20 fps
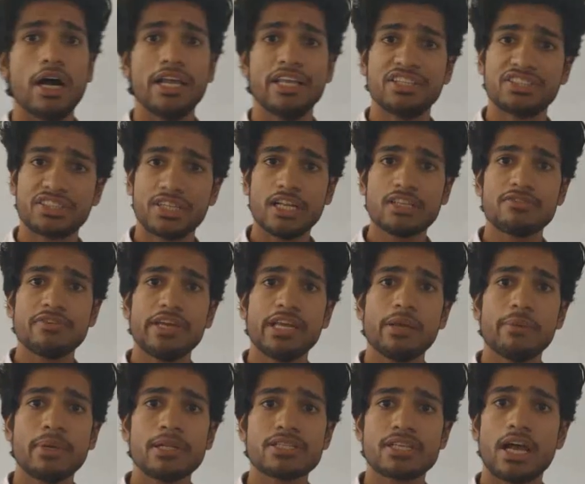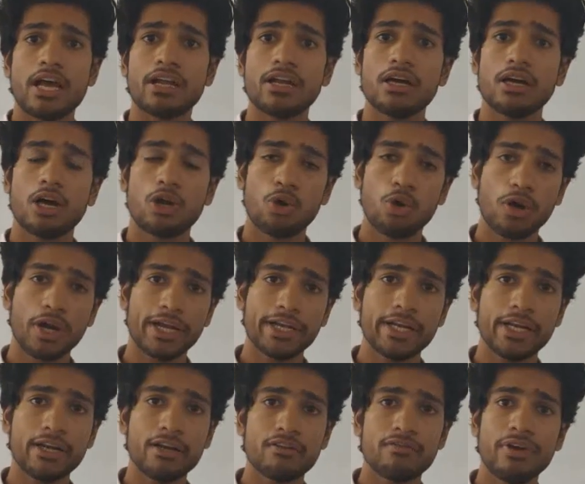instance variables are
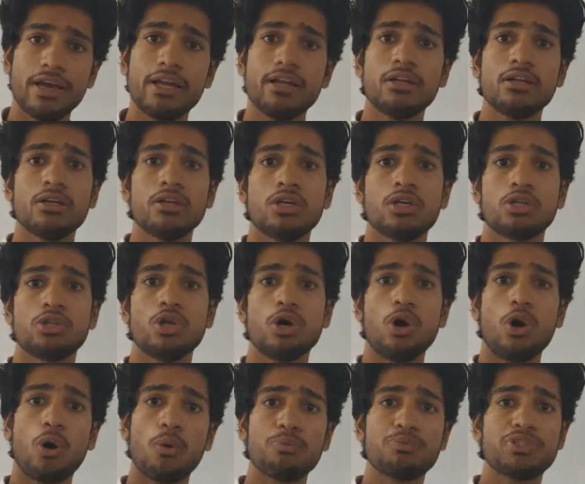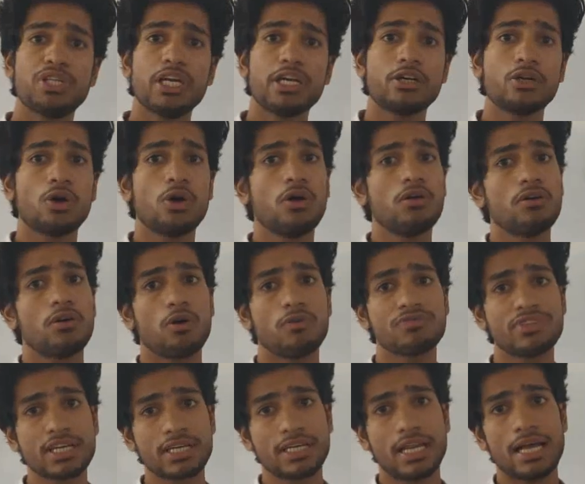allocated when the object
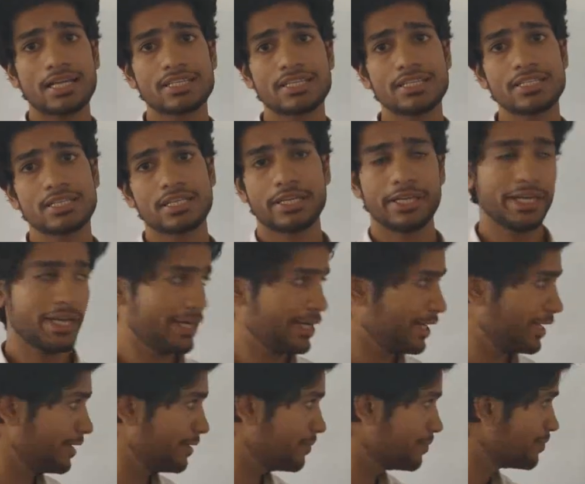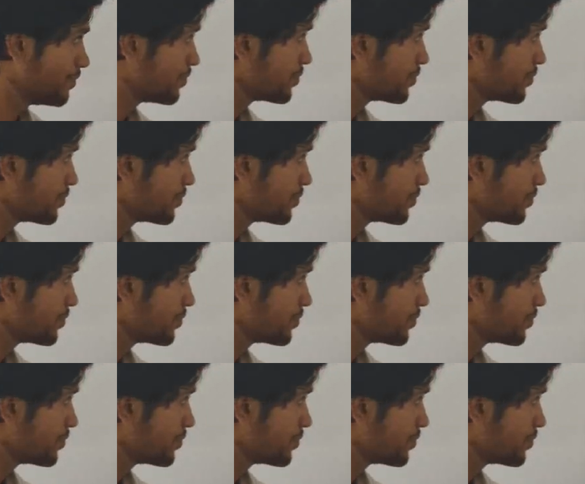of the class is created.